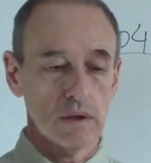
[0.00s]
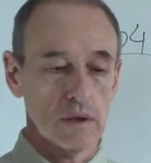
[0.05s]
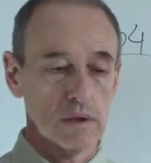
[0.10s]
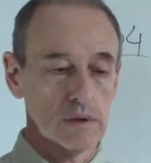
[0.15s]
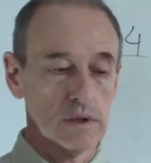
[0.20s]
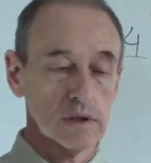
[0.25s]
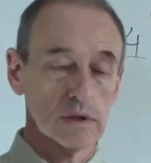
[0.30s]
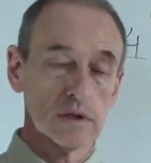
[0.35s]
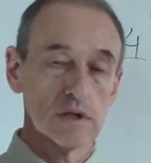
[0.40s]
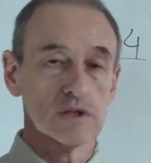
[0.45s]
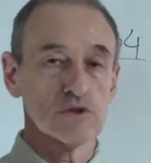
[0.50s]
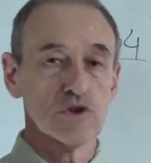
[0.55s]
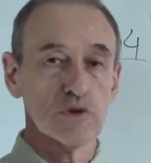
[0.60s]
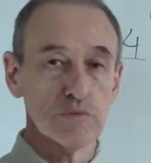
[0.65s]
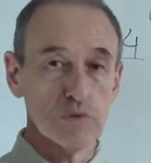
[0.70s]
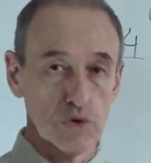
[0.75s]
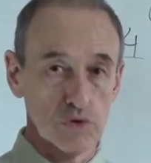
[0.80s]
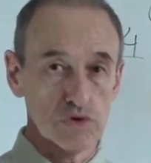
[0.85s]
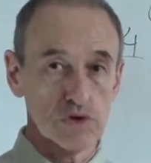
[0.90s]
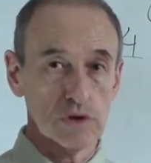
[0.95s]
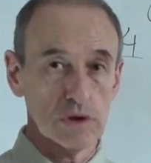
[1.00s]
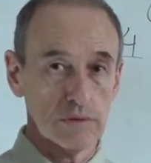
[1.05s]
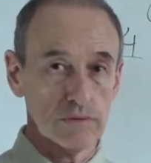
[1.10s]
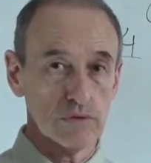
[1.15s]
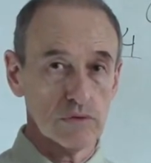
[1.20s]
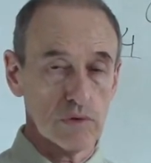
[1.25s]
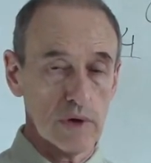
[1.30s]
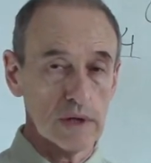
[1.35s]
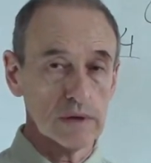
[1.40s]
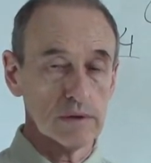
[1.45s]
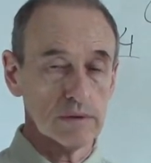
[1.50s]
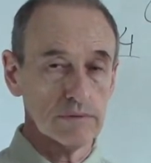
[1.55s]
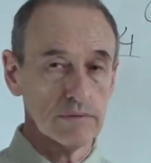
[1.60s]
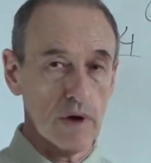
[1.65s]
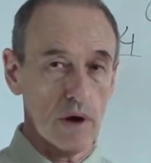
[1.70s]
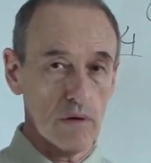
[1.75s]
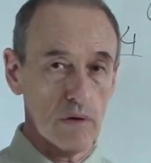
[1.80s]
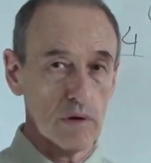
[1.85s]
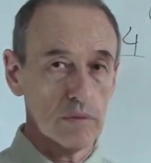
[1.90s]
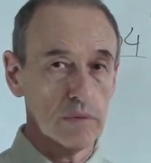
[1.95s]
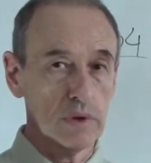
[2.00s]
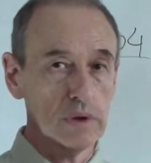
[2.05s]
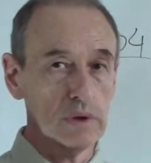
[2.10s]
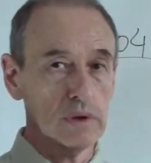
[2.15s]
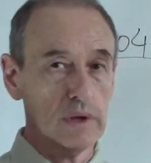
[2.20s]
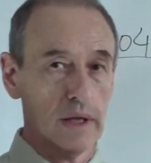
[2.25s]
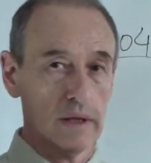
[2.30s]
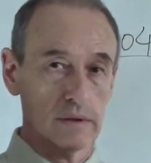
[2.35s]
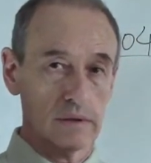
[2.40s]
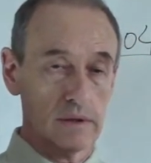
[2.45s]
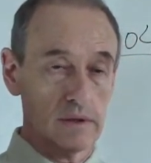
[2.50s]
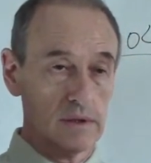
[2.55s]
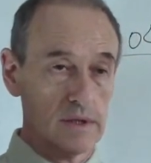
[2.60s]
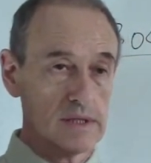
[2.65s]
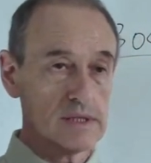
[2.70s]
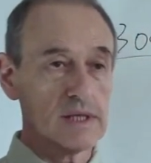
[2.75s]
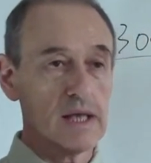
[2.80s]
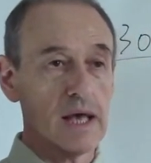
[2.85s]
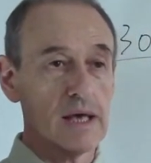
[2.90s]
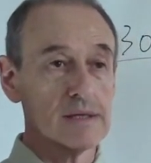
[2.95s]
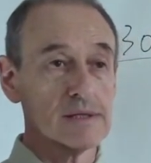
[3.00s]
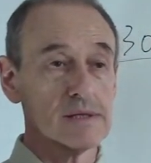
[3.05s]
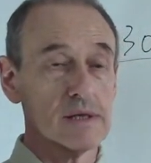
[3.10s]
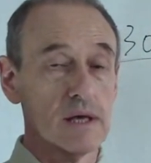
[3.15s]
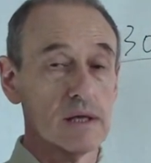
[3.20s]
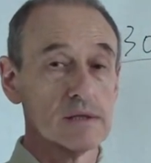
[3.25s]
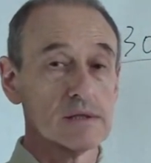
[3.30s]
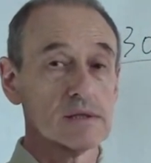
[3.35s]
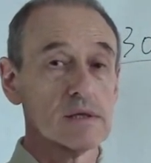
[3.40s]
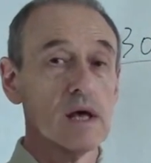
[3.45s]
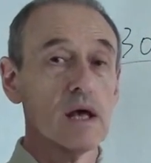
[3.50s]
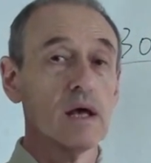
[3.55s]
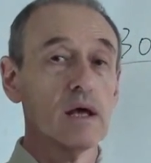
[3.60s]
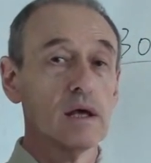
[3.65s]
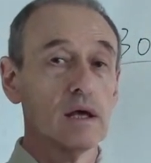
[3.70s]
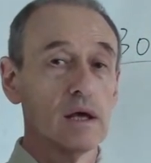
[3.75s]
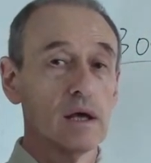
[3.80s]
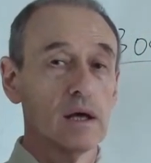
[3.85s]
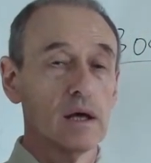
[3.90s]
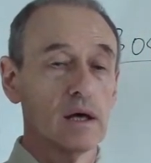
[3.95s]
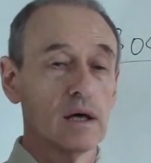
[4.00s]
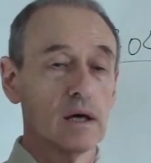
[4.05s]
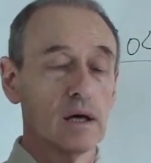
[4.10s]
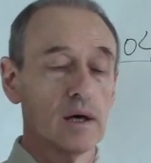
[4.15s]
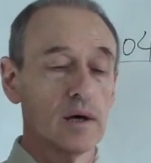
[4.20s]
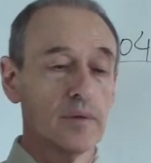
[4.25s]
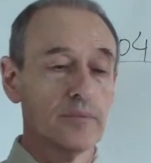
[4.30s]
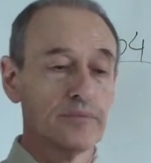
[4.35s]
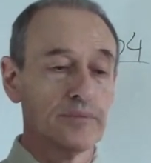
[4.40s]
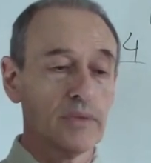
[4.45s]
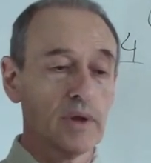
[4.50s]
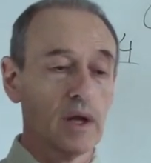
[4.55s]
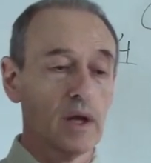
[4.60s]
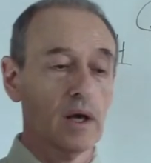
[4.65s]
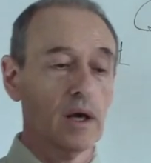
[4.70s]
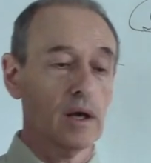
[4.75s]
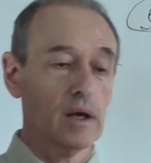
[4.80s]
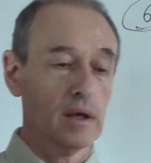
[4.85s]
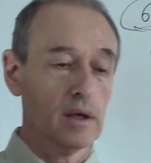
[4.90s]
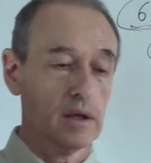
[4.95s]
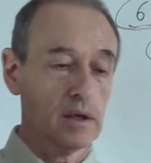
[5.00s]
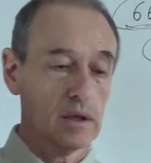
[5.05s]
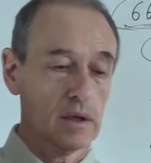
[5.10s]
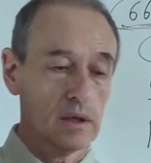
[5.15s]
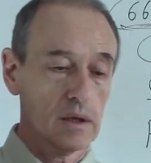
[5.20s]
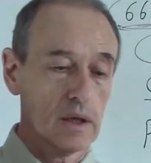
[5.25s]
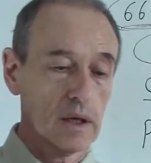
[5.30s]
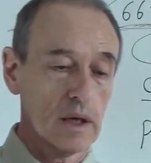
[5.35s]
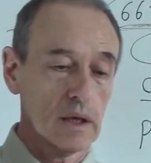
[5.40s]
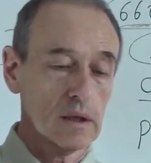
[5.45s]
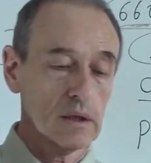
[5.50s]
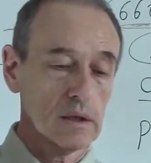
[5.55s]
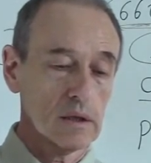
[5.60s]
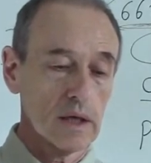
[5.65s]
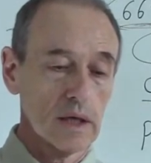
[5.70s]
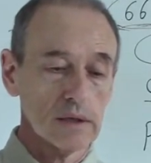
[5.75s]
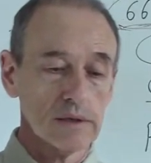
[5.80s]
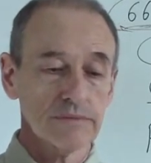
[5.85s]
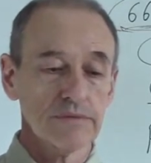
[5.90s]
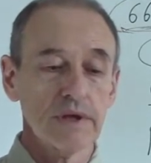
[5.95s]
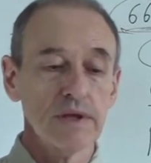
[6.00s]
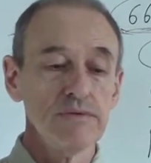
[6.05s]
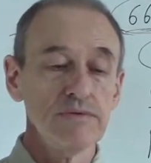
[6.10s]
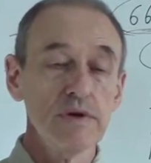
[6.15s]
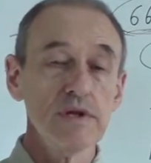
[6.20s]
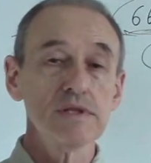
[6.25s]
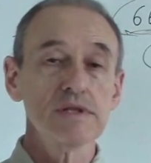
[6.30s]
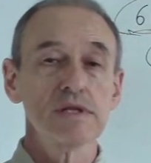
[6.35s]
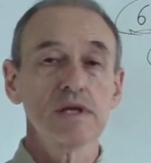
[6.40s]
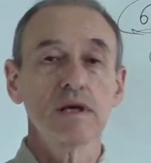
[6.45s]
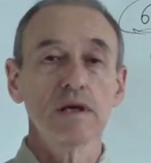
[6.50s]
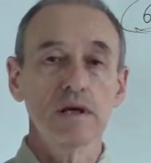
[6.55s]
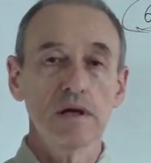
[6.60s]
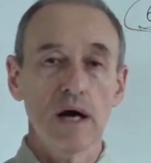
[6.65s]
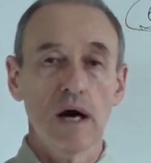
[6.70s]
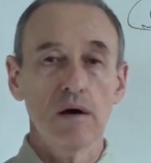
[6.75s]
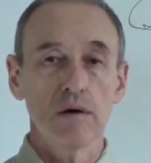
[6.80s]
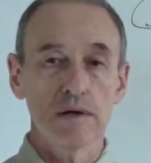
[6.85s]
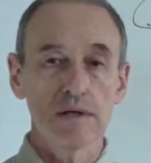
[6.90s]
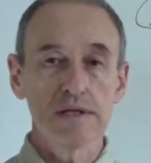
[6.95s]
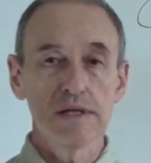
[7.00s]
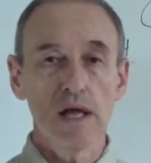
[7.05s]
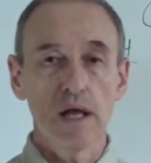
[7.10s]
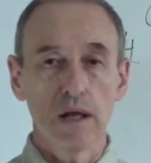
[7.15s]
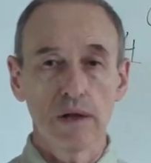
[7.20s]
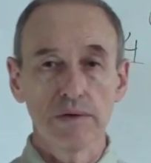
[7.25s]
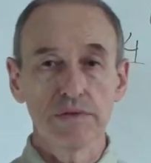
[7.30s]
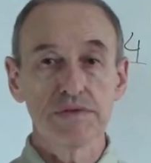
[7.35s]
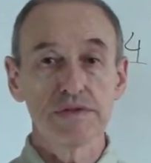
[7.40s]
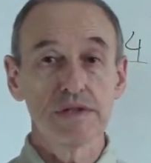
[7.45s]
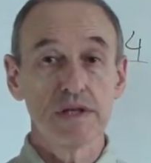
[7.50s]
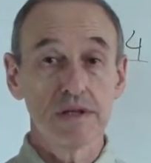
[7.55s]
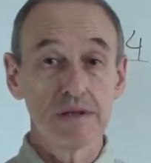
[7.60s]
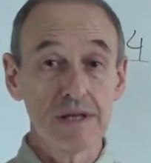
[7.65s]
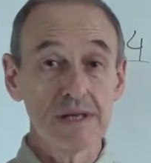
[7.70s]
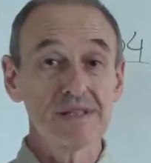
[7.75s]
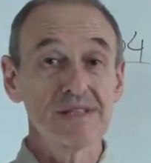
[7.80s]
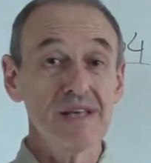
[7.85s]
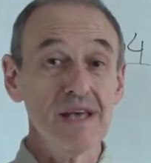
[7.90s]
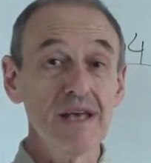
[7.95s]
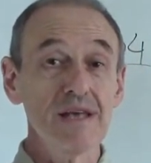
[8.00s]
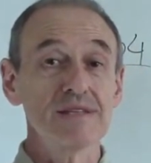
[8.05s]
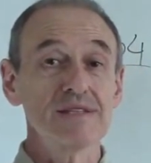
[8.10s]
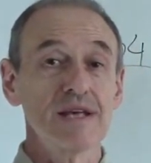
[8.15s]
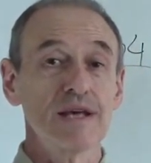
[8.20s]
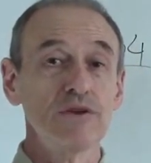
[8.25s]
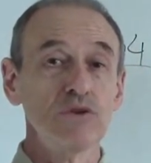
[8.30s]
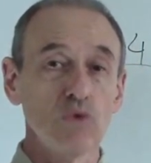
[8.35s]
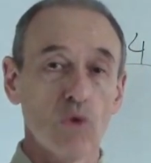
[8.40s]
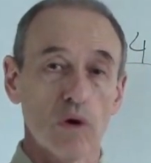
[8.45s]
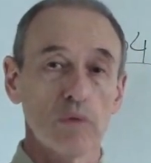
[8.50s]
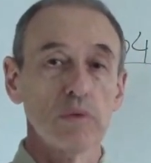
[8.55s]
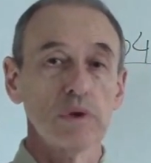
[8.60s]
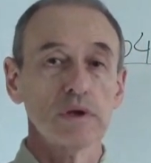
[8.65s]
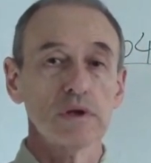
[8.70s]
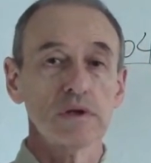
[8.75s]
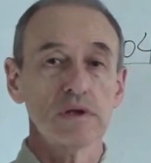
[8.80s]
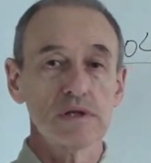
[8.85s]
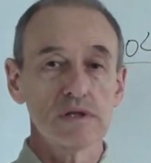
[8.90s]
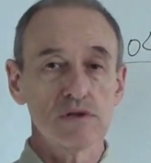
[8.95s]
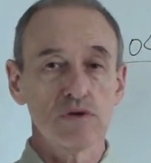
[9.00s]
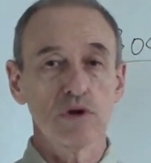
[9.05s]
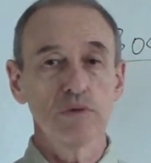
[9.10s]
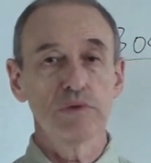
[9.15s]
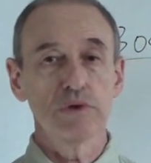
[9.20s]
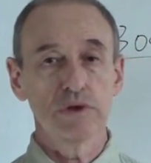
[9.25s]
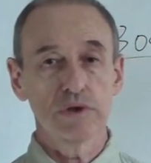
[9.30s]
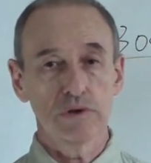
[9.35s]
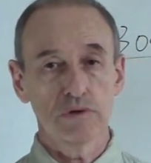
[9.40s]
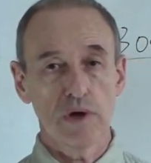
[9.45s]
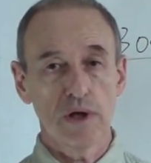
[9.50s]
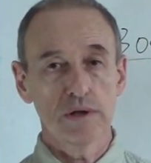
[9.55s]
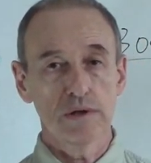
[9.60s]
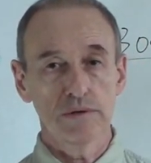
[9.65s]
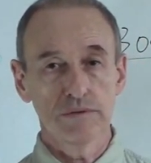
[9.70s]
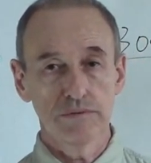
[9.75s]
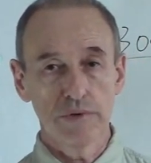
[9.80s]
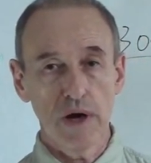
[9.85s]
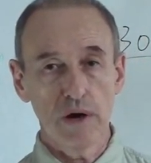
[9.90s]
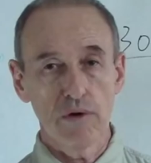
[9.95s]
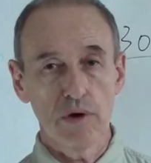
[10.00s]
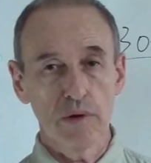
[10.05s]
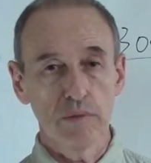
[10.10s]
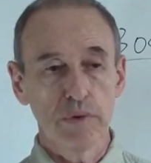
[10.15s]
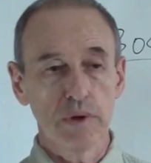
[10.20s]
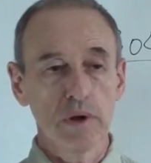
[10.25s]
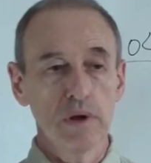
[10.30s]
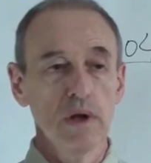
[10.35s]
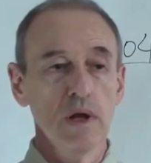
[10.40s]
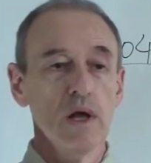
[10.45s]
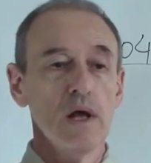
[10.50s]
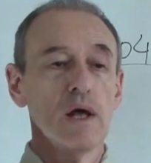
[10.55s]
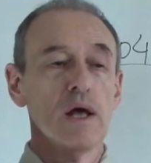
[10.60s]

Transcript: the distribution of the random variable, and in this case it's Um, kind of convincing ourselves that this is a normally distributed random variable.